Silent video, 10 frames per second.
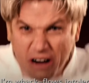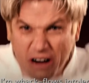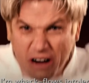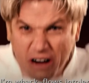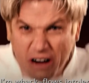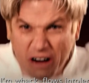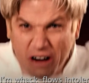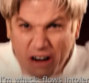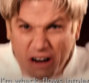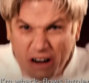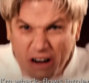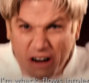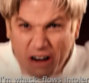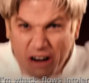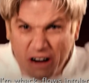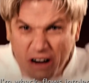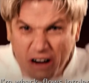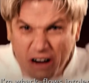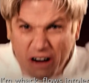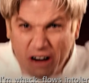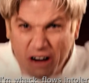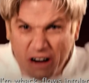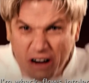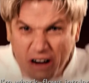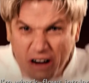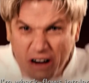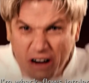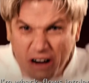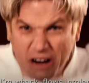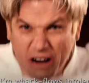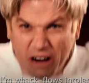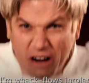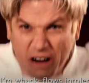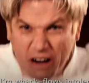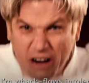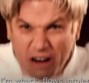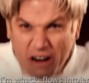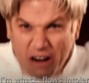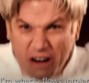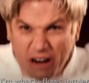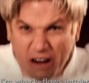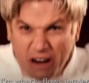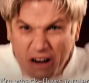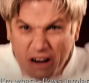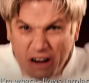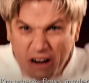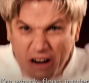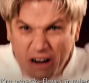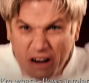(silent)